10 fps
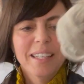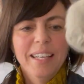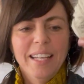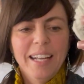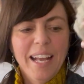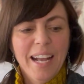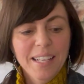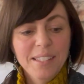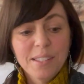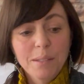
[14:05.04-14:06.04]
and I
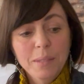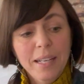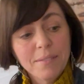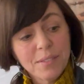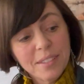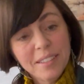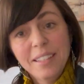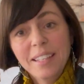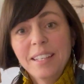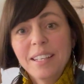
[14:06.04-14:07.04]
had some left.
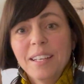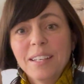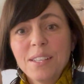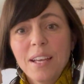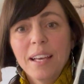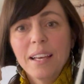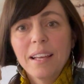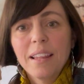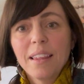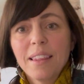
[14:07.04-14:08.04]

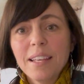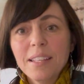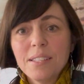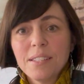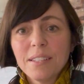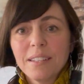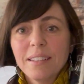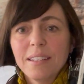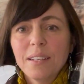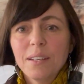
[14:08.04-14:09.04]
This
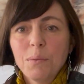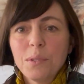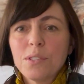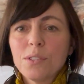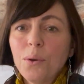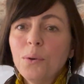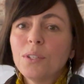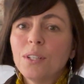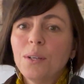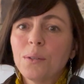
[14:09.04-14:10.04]
was so
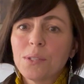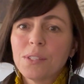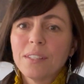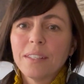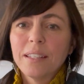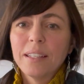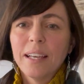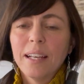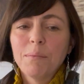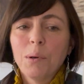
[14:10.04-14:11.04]
close,
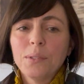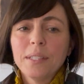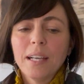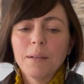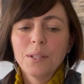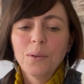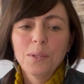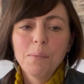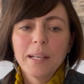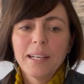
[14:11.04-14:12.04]
and I'm gonna hold
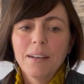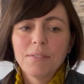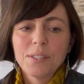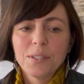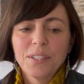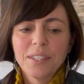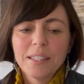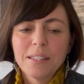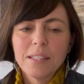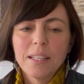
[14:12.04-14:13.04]
up my cuffs so you
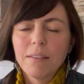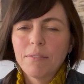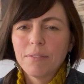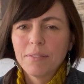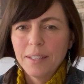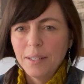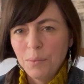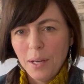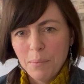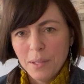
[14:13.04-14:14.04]
can see
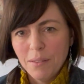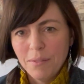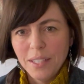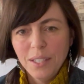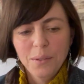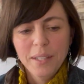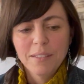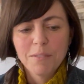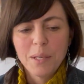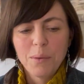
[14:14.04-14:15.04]
when I put the video in
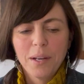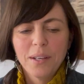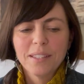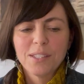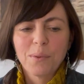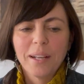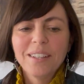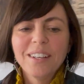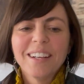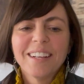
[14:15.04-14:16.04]
of me wearing the sweater.